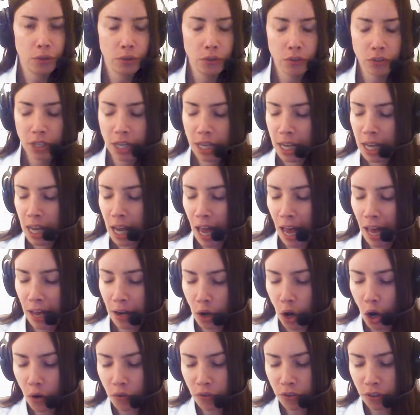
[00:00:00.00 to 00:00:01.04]
used.
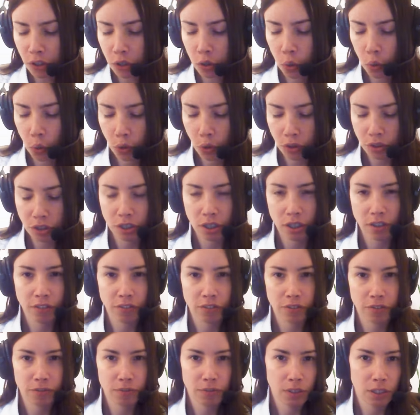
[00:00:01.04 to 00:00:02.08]
And over the course
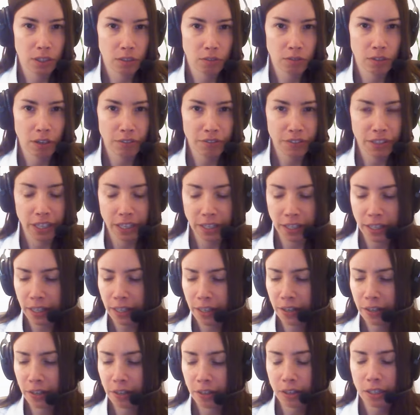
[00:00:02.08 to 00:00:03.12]
of, you know, roughly a
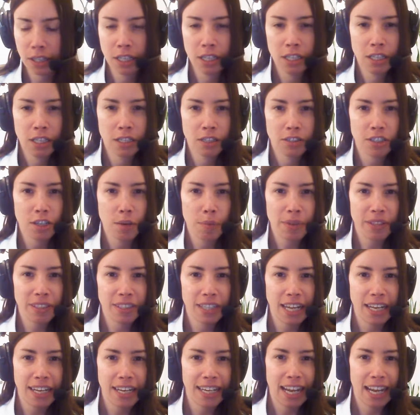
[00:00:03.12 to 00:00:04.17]
year, some of
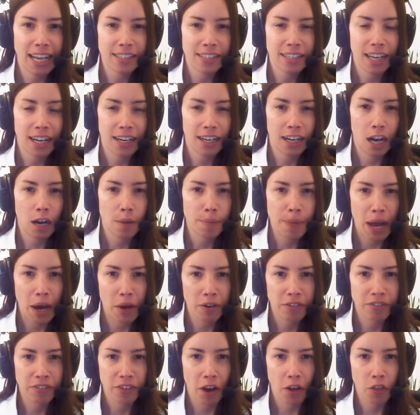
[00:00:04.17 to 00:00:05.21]
the lending has kind of come
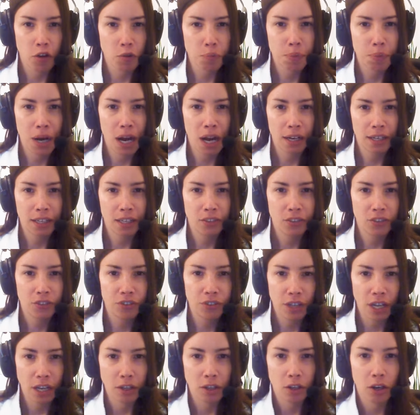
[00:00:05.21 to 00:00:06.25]
out of other
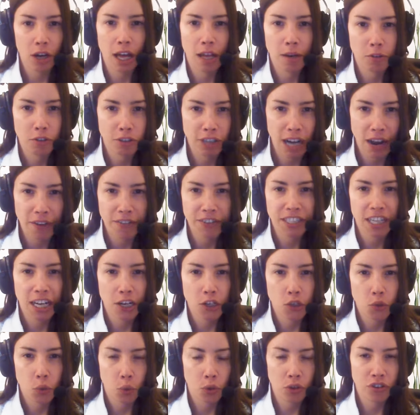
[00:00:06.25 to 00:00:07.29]
pockets and
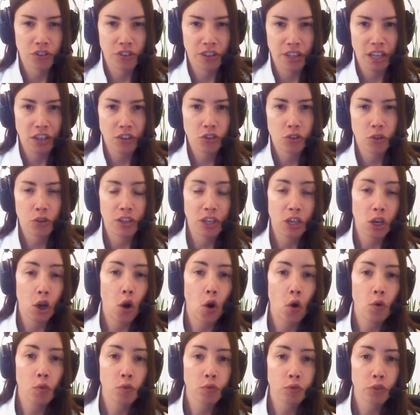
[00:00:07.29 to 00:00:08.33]
gravitated towards this. So the
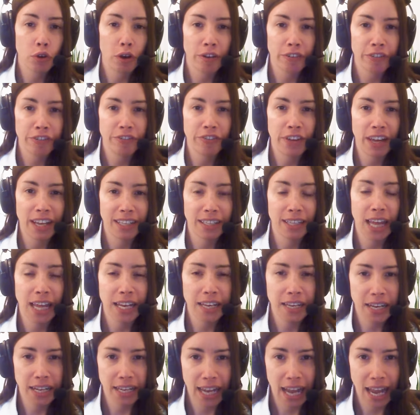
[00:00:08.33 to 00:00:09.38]
overall Fed
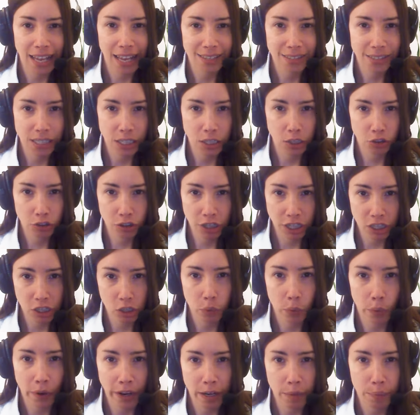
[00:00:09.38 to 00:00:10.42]
lending has
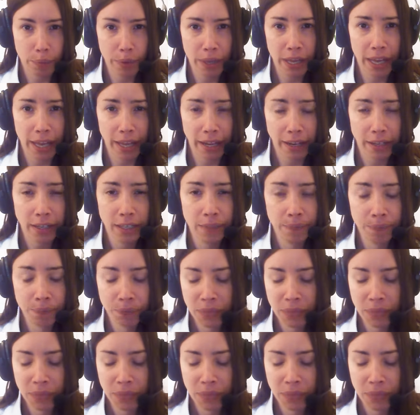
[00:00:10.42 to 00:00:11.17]
decreased quite a bit,